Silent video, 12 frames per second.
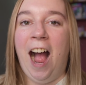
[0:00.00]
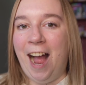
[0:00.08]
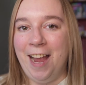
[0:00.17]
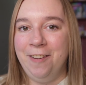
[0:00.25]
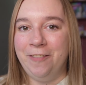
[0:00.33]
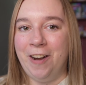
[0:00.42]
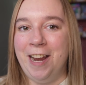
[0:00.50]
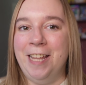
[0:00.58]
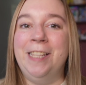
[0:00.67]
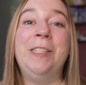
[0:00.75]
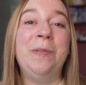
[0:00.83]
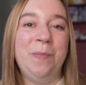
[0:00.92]
Hi
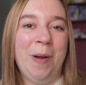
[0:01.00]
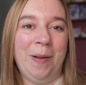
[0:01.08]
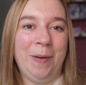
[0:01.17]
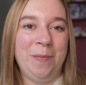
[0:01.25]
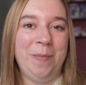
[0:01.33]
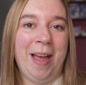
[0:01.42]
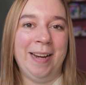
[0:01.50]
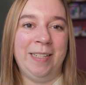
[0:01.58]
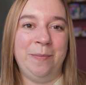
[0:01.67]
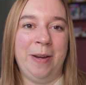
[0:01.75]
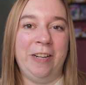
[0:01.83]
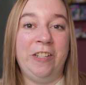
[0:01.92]
friends, welcome back
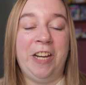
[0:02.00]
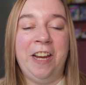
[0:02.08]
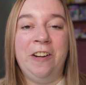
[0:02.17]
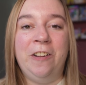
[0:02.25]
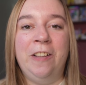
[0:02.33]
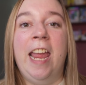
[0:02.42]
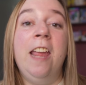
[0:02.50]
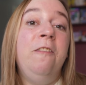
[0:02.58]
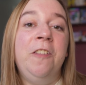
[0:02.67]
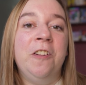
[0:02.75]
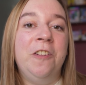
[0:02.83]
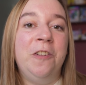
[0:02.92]
to my channel.
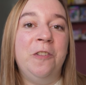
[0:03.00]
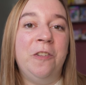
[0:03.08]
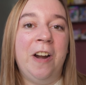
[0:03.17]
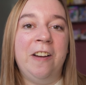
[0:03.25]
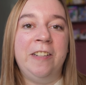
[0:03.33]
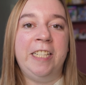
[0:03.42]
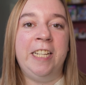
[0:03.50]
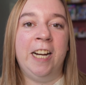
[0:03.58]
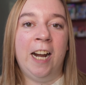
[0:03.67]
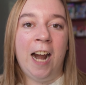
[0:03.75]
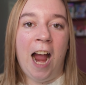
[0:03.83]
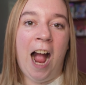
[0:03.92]
If you're new around
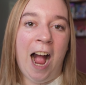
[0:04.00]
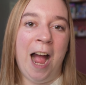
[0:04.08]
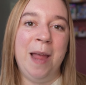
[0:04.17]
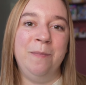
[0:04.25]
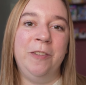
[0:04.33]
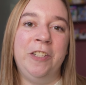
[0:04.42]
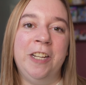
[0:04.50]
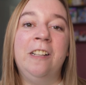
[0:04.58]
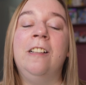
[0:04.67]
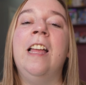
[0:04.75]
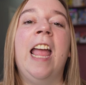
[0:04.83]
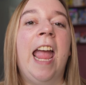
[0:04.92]
here, I'm
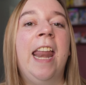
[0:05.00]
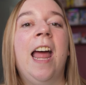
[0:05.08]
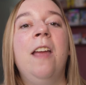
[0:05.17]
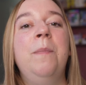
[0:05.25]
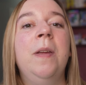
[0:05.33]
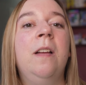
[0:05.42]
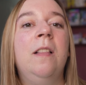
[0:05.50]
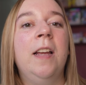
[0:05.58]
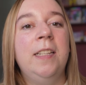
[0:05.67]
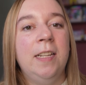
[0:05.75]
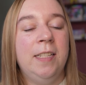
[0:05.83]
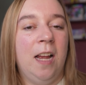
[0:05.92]
Jill, and I've been
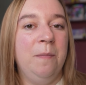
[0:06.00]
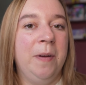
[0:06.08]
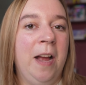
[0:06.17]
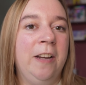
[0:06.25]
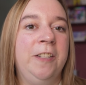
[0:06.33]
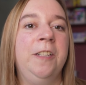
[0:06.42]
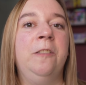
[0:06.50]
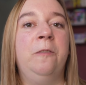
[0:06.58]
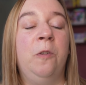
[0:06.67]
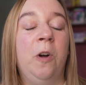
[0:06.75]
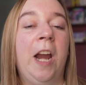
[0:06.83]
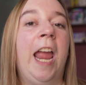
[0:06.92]
collecting Tamagotchis
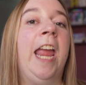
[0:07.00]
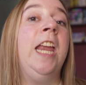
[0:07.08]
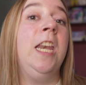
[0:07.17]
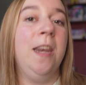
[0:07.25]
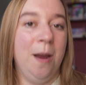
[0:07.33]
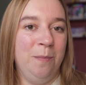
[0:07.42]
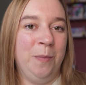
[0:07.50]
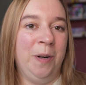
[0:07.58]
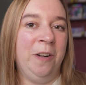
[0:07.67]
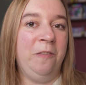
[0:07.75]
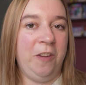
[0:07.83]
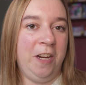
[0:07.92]
for a
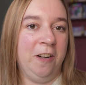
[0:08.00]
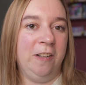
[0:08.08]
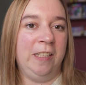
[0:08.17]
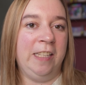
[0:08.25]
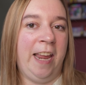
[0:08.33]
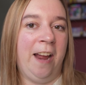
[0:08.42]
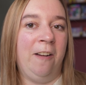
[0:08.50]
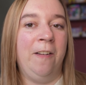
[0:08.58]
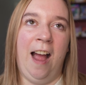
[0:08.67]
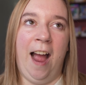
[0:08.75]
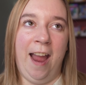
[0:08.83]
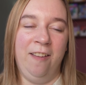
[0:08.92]
number of years
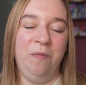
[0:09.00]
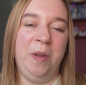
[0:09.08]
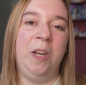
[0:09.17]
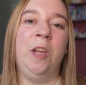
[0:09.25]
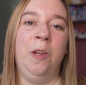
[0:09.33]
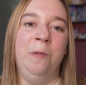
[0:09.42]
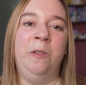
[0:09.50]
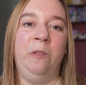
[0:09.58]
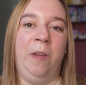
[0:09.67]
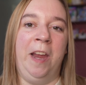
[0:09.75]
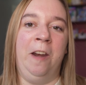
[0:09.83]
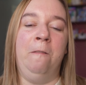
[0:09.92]
now. I have been a huge
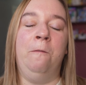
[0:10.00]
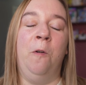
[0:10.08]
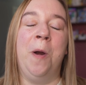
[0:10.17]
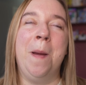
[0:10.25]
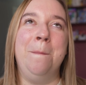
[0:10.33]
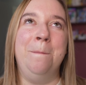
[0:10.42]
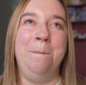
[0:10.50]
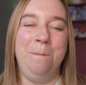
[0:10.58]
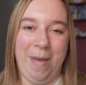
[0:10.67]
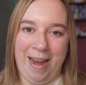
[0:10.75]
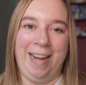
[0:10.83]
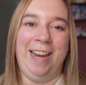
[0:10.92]
fan for
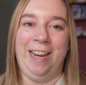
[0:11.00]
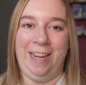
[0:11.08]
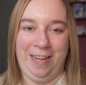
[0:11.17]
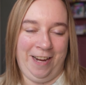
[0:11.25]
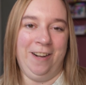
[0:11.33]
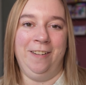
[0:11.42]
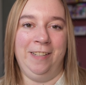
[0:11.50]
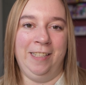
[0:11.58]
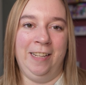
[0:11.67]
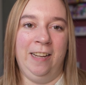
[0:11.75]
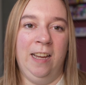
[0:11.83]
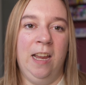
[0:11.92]
many years.